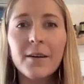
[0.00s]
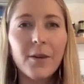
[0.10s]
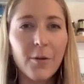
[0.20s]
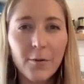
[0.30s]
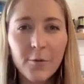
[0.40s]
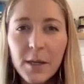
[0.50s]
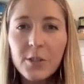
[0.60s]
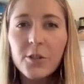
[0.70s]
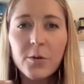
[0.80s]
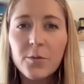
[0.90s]
right, we have to make
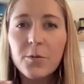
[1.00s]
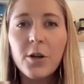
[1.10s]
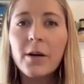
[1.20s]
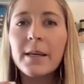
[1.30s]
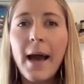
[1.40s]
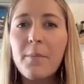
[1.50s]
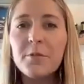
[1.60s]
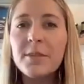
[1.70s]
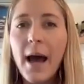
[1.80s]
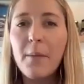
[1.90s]
sure we're talking
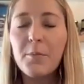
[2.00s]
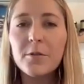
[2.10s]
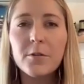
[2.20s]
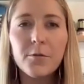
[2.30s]
apples to apples.